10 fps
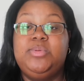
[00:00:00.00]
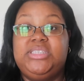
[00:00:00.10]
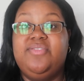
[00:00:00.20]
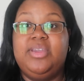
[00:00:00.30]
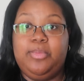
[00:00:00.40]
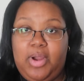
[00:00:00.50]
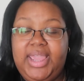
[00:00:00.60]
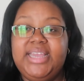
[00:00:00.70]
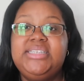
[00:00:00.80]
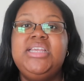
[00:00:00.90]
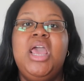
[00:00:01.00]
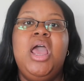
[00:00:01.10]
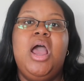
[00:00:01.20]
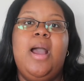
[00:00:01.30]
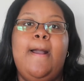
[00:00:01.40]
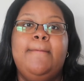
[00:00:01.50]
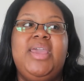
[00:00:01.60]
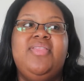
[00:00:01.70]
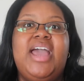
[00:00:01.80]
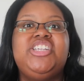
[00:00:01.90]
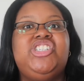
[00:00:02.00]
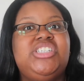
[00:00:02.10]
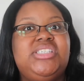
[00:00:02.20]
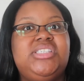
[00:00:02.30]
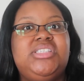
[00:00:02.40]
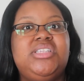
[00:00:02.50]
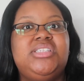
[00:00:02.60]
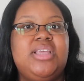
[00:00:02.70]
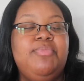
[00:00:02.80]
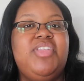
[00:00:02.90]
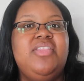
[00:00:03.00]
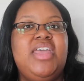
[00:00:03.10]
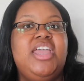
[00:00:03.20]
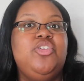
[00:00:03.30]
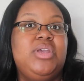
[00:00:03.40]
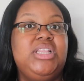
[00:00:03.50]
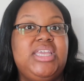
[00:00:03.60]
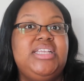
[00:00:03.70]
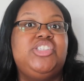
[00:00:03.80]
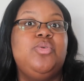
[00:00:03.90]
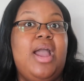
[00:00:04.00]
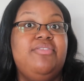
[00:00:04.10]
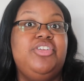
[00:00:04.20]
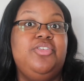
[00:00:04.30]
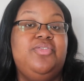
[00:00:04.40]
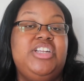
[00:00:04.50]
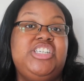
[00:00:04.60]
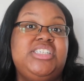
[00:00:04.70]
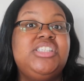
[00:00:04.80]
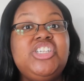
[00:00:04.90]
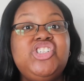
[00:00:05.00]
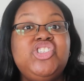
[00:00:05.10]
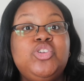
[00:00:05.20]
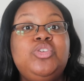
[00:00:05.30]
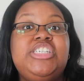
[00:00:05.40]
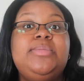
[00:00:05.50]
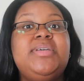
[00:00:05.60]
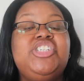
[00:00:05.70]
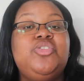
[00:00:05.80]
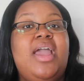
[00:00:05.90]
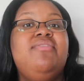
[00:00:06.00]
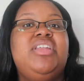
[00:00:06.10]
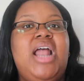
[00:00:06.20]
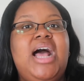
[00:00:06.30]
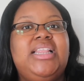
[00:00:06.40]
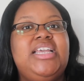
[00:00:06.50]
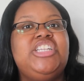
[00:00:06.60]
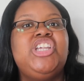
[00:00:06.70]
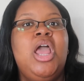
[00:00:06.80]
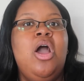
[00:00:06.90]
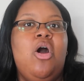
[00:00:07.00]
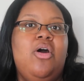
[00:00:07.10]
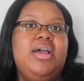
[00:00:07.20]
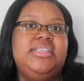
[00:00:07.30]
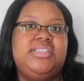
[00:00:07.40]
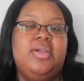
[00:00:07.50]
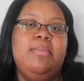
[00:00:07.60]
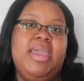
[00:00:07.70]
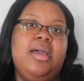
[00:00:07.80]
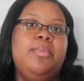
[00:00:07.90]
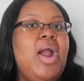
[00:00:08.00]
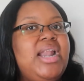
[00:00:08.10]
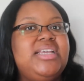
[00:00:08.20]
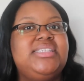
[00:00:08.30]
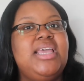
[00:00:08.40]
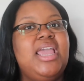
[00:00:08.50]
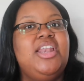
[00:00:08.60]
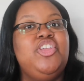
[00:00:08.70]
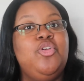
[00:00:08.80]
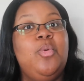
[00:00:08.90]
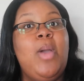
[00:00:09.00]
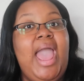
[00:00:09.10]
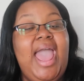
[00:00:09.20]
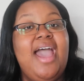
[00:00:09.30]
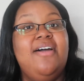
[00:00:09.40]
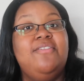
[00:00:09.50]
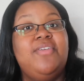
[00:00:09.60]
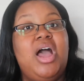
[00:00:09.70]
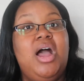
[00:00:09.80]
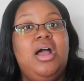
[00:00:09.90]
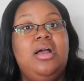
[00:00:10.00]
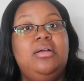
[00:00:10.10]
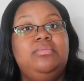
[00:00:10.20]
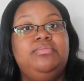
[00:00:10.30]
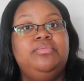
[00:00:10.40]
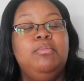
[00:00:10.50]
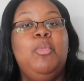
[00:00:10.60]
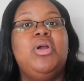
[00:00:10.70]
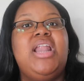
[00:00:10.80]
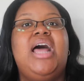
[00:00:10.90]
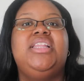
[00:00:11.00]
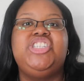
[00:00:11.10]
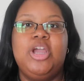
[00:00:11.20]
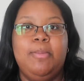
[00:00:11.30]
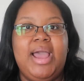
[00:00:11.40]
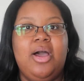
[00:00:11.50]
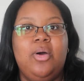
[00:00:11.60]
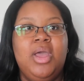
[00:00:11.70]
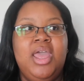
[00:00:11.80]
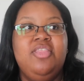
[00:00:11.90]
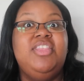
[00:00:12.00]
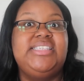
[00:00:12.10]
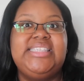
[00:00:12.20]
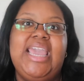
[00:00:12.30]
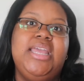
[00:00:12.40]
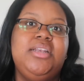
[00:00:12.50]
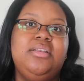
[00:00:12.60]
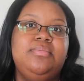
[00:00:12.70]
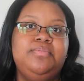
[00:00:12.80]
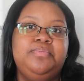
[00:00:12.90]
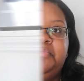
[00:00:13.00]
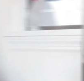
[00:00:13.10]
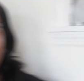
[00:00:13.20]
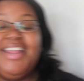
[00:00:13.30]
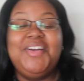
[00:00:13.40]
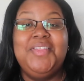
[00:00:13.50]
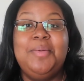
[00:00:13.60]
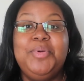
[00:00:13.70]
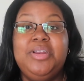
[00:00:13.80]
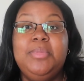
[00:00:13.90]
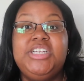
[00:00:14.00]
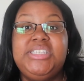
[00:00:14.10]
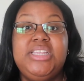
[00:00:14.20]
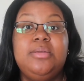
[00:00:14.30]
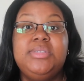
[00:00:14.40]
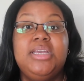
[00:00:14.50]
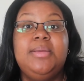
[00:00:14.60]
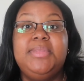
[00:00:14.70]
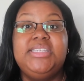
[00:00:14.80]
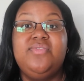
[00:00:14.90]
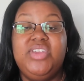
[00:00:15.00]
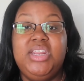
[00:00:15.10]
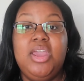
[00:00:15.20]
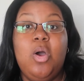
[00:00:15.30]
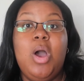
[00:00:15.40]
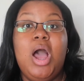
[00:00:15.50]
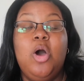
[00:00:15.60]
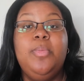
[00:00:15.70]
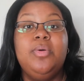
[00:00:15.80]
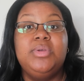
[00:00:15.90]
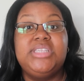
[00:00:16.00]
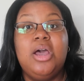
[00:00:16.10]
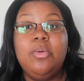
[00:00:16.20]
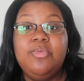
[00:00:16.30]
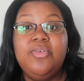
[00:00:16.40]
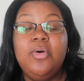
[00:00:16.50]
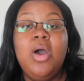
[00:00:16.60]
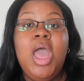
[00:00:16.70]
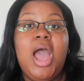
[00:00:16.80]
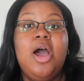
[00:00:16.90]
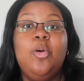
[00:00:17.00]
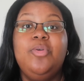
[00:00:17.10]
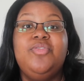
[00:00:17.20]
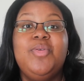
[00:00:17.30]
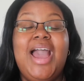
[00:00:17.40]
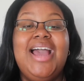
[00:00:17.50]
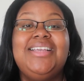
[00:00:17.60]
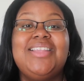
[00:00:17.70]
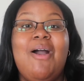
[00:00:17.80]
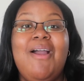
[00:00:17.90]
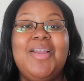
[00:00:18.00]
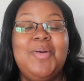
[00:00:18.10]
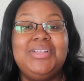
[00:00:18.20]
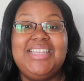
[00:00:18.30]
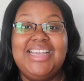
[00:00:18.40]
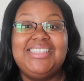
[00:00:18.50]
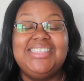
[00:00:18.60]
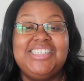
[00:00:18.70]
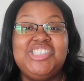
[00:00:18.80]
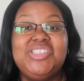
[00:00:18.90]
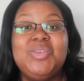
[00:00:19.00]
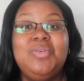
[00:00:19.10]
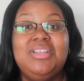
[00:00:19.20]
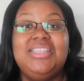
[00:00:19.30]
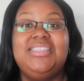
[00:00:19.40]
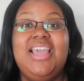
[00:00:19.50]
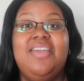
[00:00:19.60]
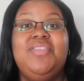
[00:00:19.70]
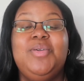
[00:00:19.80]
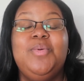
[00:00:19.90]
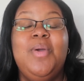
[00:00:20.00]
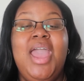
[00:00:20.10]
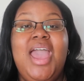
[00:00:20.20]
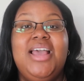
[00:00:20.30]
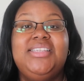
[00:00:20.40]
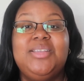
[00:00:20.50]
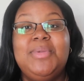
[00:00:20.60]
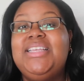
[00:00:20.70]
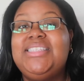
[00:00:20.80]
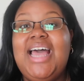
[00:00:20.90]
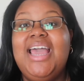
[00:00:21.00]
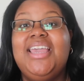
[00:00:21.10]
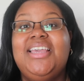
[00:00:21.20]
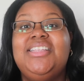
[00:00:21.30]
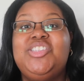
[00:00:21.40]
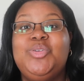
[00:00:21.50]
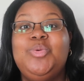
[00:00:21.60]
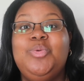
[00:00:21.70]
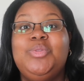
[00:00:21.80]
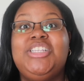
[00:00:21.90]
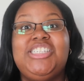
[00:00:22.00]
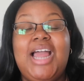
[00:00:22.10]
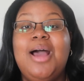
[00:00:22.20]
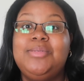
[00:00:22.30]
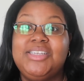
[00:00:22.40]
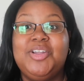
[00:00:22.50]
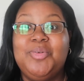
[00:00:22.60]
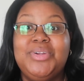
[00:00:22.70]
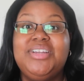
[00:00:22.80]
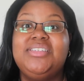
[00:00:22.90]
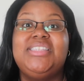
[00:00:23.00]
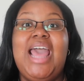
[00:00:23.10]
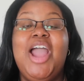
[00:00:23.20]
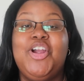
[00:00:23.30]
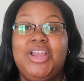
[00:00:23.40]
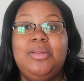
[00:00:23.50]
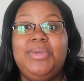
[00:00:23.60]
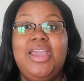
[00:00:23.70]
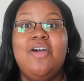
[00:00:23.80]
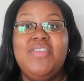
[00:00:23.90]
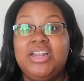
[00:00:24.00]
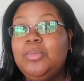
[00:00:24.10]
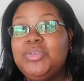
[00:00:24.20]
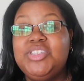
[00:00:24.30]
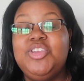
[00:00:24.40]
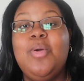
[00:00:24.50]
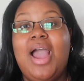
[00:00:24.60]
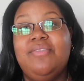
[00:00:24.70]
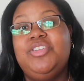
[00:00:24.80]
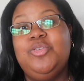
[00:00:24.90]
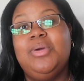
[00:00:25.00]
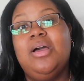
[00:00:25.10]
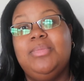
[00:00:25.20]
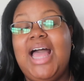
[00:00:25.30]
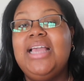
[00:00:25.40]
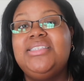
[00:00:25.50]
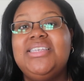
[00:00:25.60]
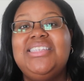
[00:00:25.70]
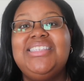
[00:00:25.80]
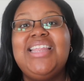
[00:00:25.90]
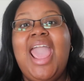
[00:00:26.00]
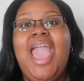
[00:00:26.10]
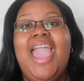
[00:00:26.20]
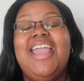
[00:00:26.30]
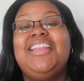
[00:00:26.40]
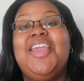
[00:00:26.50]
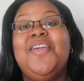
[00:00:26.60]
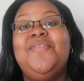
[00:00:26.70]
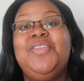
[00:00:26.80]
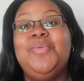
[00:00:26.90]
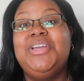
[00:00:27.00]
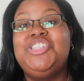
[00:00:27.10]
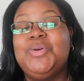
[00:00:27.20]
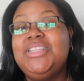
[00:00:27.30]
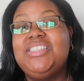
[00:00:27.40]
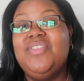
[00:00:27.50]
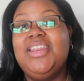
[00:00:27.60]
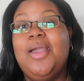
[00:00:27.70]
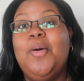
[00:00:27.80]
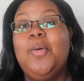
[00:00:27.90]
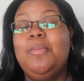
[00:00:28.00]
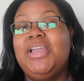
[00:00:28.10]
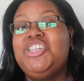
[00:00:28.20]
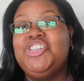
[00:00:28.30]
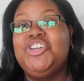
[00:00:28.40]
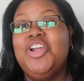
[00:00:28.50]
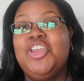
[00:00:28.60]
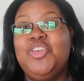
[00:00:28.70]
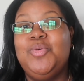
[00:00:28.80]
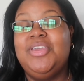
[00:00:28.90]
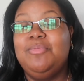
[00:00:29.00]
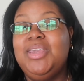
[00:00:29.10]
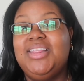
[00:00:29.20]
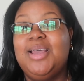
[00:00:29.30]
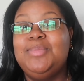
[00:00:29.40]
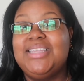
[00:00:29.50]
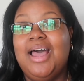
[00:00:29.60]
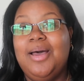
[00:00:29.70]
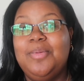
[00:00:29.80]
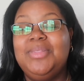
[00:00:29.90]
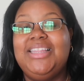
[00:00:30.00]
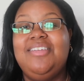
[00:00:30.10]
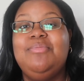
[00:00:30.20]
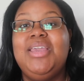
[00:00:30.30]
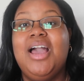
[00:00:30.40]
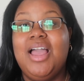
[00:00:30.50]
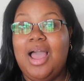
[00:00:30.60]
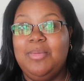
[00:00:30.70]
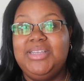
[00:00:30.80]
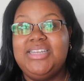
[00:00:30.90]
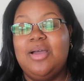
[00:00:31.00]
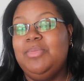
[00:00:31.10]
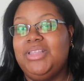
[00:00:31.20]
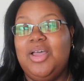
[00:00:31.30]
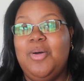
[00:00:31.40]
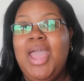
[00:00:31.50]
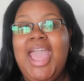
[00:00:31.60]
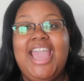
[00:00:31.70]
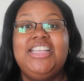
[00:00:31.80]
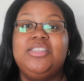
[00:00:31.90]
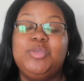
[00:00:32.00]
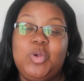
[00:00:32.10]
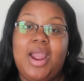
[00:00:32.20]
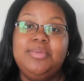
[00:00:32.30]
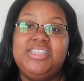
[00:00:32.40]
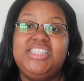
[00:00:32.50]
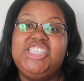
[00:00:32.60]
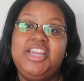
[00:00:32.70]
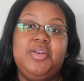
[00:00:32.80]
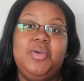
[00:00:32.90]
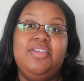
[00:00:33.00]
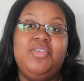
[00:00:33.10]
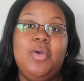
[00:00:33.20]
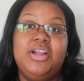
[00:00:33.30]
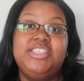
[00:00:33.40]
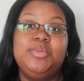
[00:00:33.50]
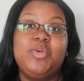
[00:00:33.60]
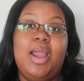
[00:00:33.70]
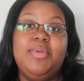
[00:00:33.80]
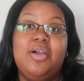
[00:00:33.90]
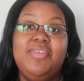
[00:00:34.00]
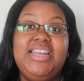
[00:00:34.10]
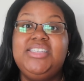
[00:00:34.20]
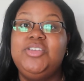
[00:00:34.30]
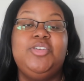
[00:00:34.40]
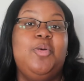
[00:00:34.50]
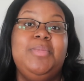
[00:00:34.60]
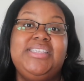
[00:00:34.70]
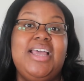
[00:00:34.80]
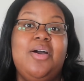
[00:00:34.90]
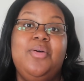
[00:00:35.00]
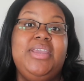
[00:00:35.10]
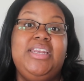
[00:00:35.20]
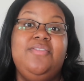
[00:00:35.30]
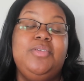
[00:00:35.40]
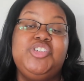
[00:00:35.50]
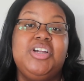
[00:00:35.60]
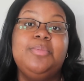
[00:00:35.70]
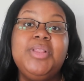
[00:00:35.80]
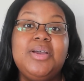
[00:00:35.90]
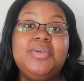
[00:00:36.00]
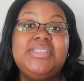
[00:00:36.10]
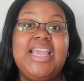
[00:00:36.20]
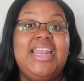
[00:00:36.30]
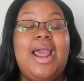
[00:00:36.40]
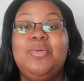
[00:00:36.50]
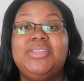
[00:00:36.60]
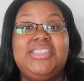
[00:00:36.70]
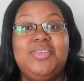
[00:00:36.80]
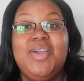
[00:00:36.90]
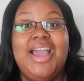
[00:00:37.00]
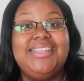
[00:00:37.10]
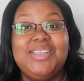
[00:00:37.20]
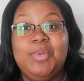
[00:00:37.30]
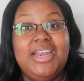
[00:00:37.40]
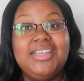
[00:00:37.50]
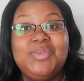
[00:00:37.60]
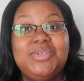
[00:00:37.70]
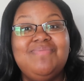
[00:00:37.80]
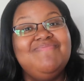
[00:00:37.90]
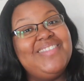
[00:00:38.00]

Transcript: specific brand. Um, and that's just something that you could look into after you finish esthetician school, just because you have the knowledge on certain makeup products and you have um, more knowledge about the skin. All right, y'all, that pretty much sums up this video. I hope it was helpful. I hope if you guys are going to esthetician school that this gave you some insight into the jobs and careers that are going to be available to you after you become licensed. And if you enjoyed this video, make sure you give me a thumbs up, leave me a comment down below, and subscribe to the channel if you aren't subscribed already so you don't miss out on any future uploads. And I will see you guys in my next one.